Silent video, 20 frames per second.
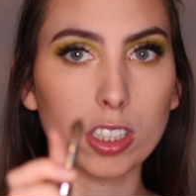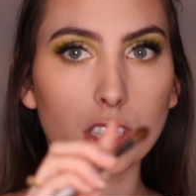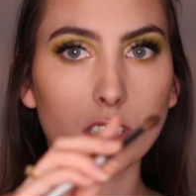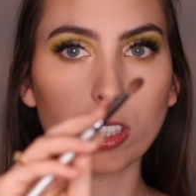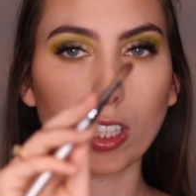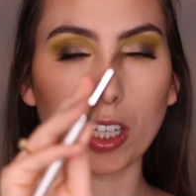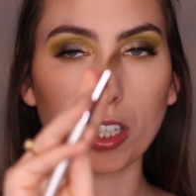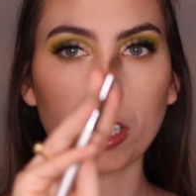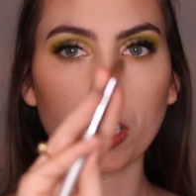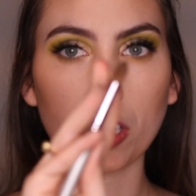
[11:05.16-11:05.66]

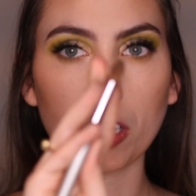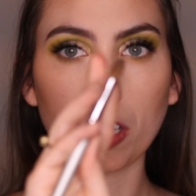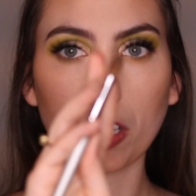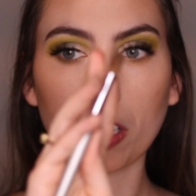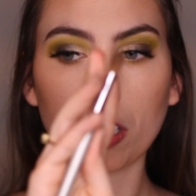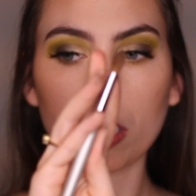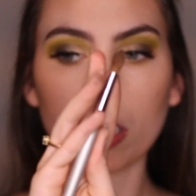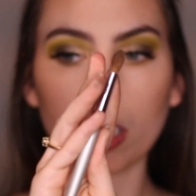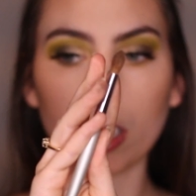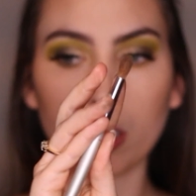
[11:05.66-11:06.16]
just taking a
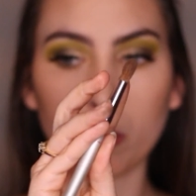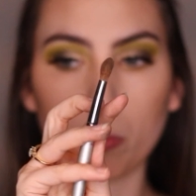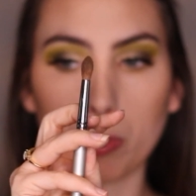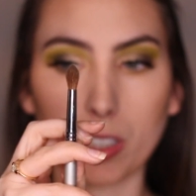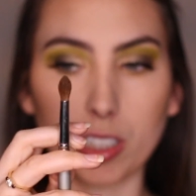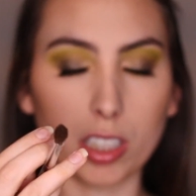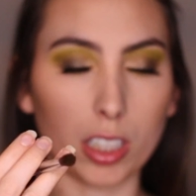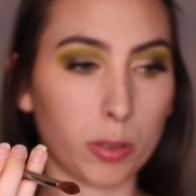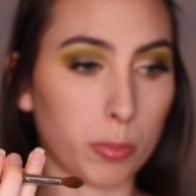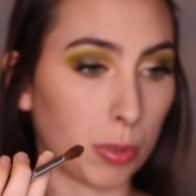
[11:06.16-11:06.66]
clean
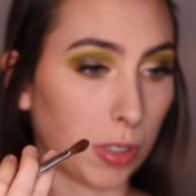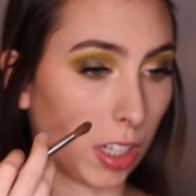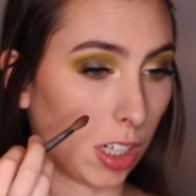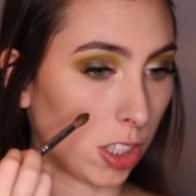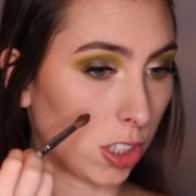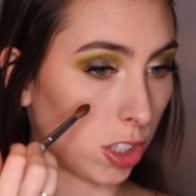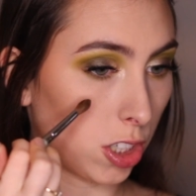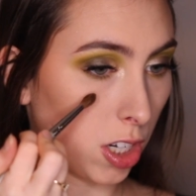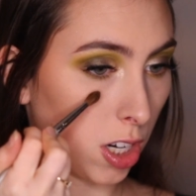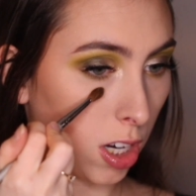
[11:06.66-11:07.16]
blending
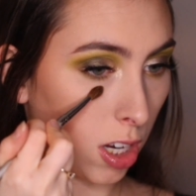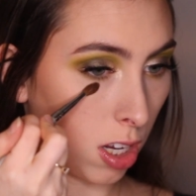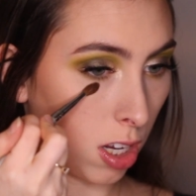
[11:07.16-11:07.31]
brush